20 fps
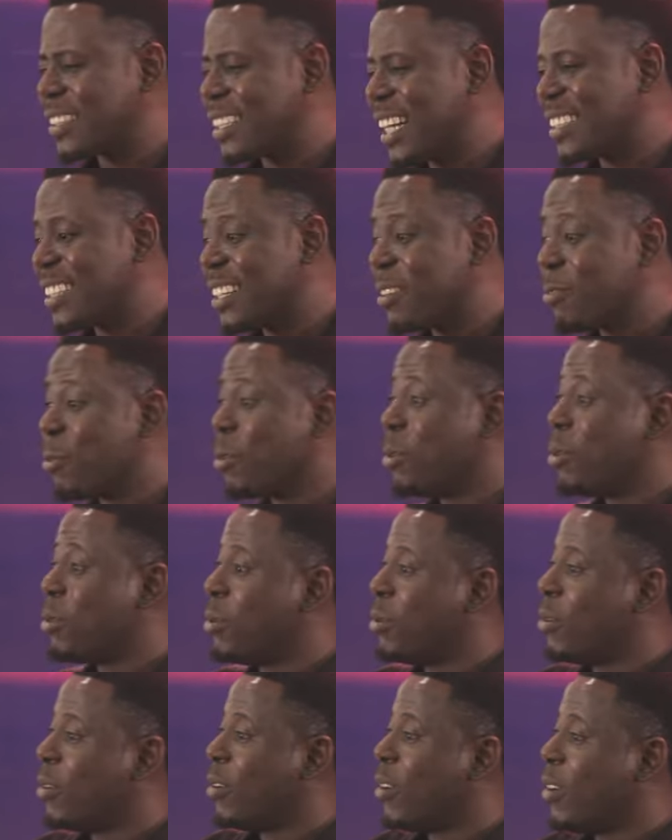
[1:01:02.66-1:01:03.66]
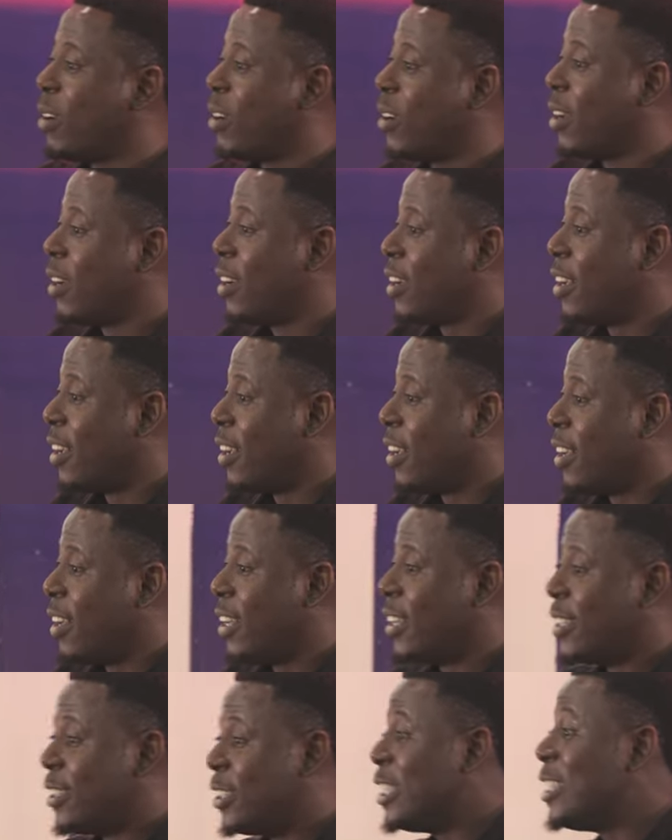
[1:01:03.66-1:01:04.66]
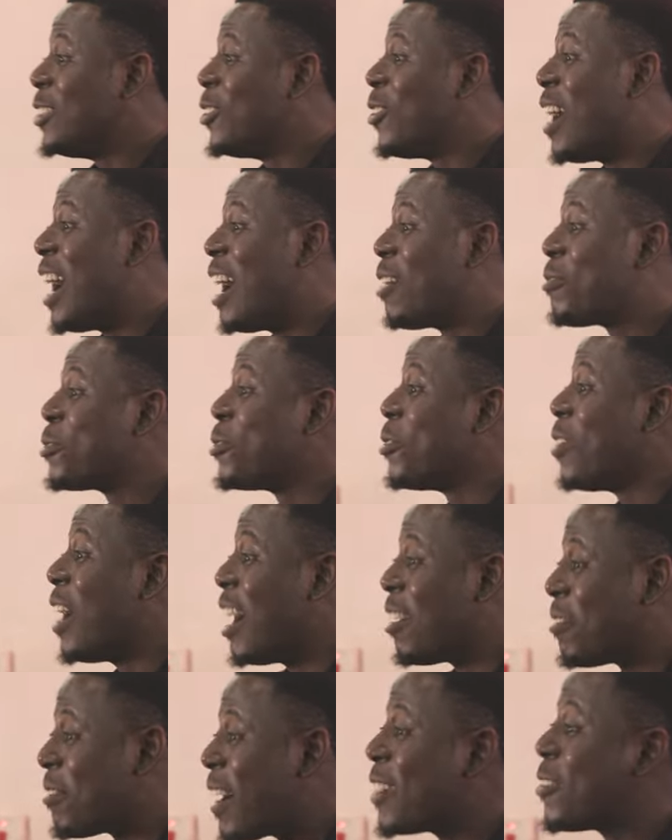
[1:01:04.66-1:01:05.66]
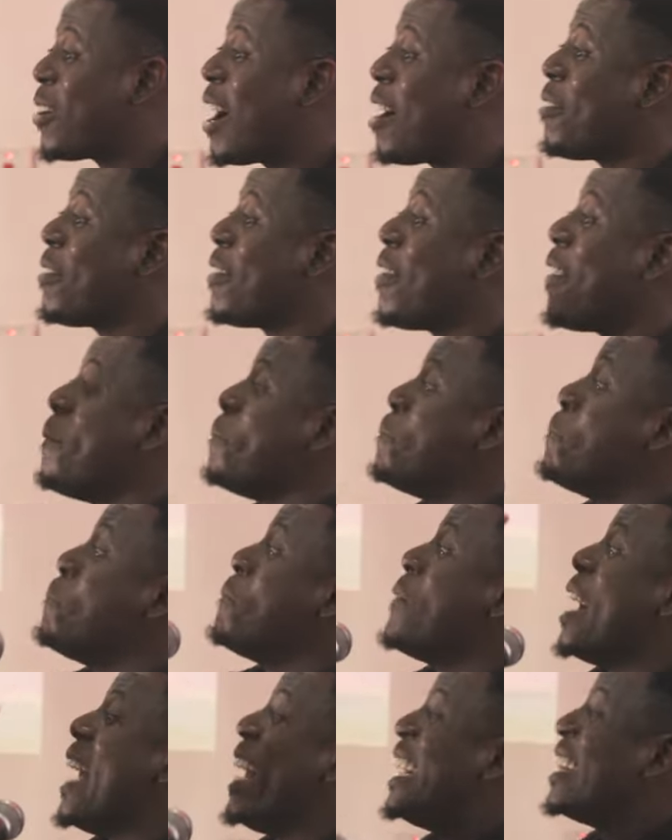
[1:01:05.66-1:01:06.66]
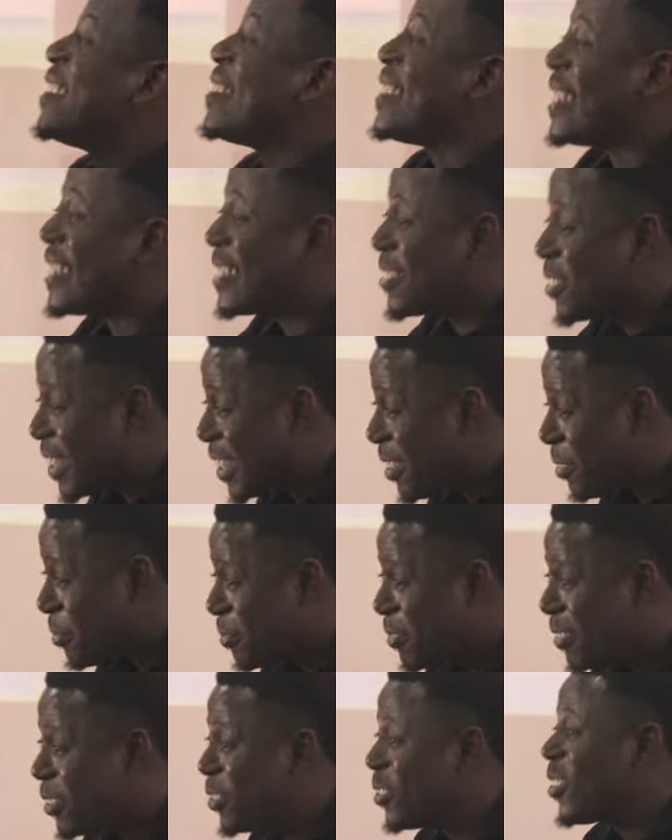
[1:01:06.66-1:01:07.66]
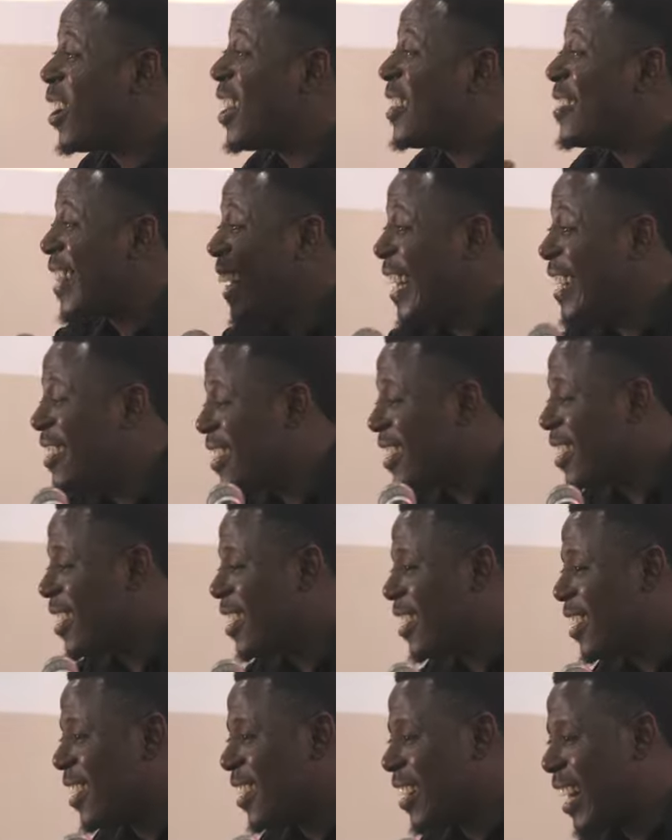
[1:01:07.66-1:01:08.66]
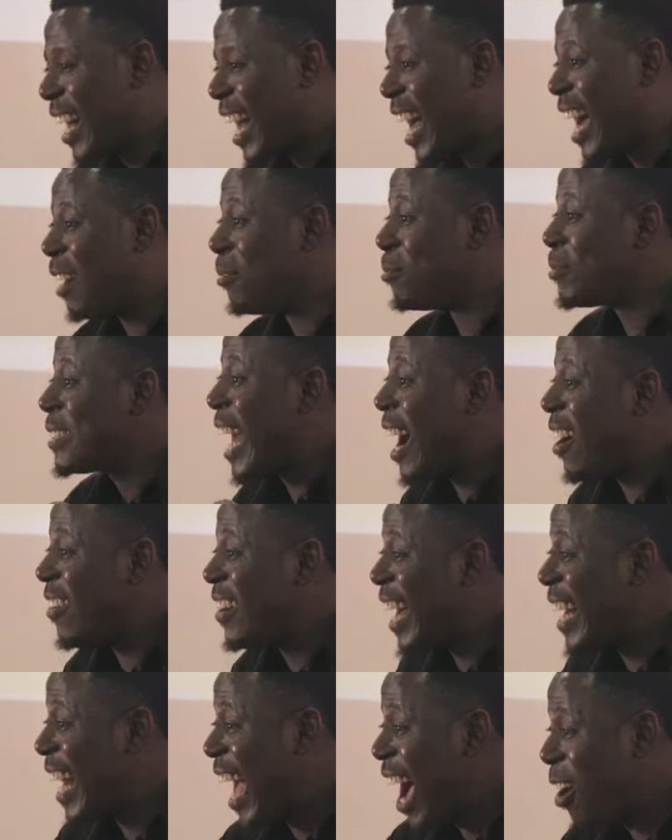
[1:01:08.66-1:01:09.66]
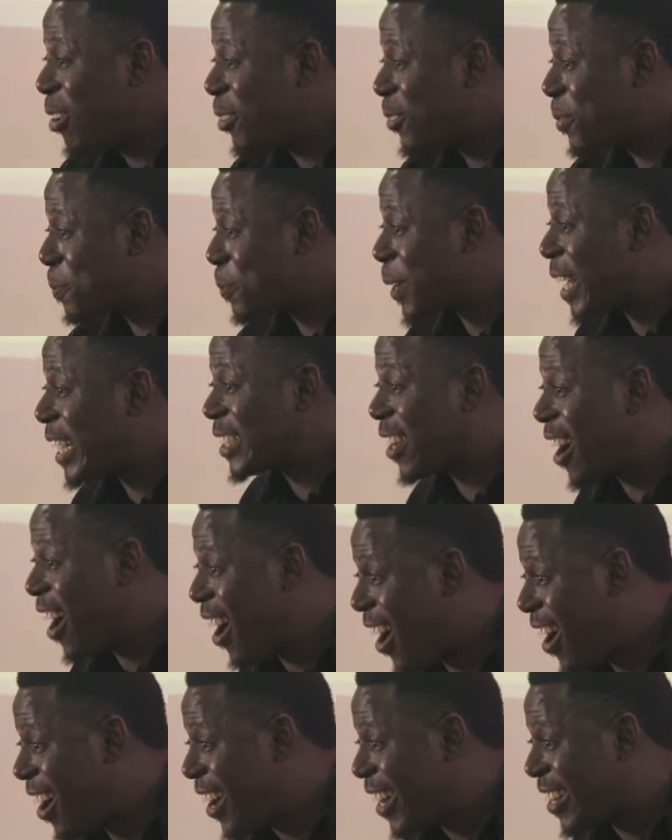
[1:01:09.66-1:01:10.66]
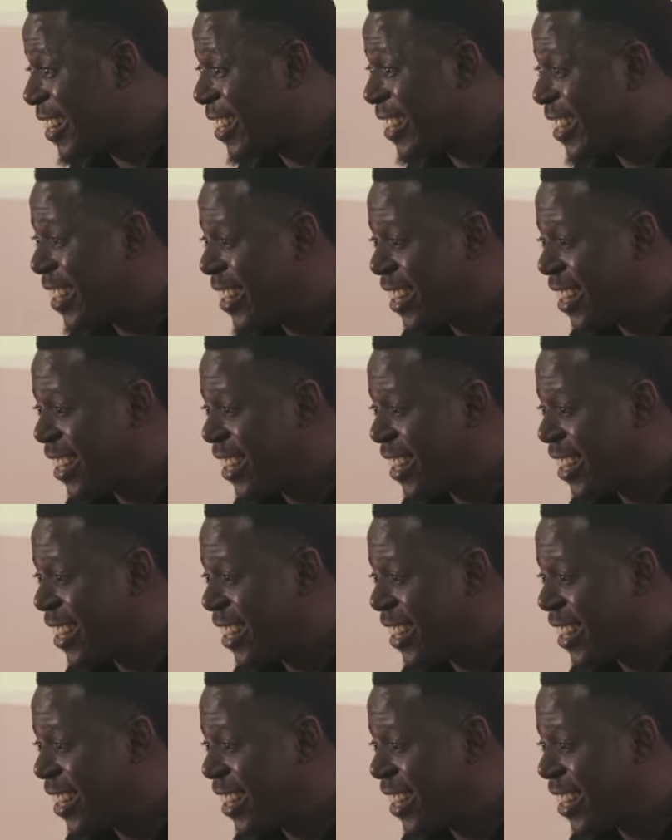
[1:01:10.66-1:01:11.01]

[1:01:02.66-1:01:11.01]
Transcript: else. I said, "Who? you don't have, you don't have. I don't have anything to give. Nothing. I'm down and out. Praise God.